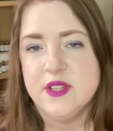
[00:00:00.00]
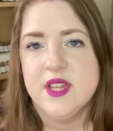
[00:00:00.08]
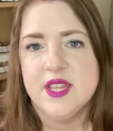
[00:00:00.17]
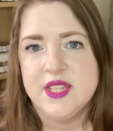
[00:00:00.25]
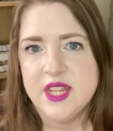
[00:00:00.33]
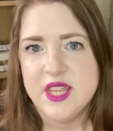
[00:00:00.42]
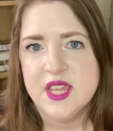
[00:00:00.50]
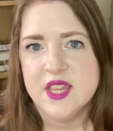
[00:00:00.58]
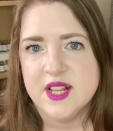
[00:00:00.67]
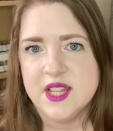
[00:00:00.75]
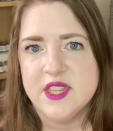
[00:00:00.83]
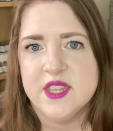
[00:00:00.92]

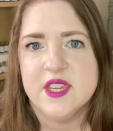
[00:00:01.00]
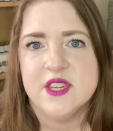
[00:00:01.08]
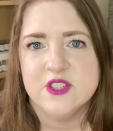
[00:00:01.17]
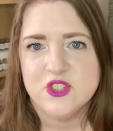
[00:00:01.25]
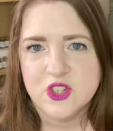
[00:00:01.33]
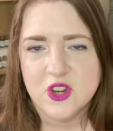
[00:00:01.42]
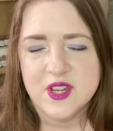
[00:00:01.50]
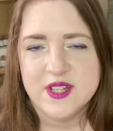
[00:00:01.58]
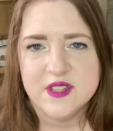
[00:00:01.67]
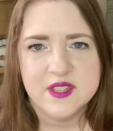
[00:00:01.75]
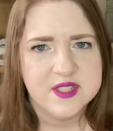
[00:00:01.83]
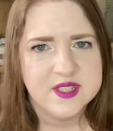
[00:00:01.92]
Neolithic
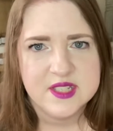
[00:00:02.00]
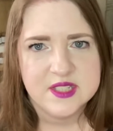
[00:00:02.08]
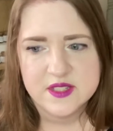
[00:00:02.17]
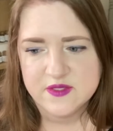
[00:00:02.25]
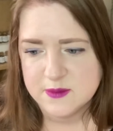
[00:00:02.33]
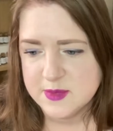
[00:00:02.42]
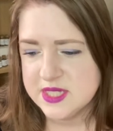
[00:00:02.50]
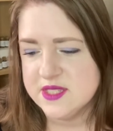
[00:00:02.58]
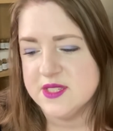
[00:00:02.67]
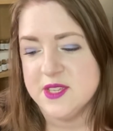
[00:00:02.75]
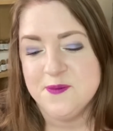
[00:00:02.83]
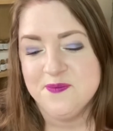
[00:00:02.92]
China, that's easy for me to
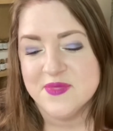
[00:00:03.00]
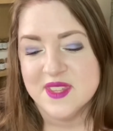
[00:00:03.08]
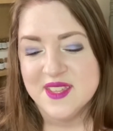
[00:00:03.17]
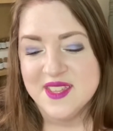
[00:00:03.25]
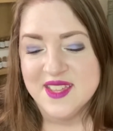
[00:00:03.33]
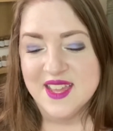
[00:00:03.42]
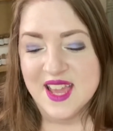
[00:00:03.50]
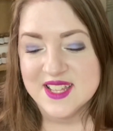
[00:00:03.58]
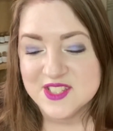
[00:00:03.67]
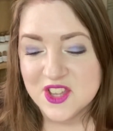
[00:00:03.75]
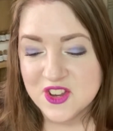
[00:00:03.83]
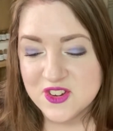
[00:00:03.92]
say,
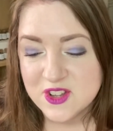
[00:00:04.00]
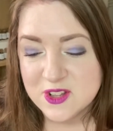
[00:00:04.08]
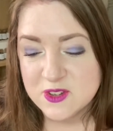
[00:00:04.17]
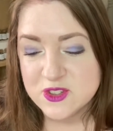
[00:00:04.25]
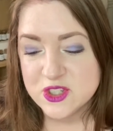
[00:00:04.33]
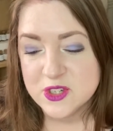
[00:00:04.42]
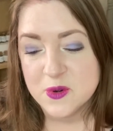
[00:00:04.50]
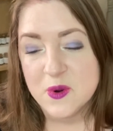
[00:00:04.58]
as archaeological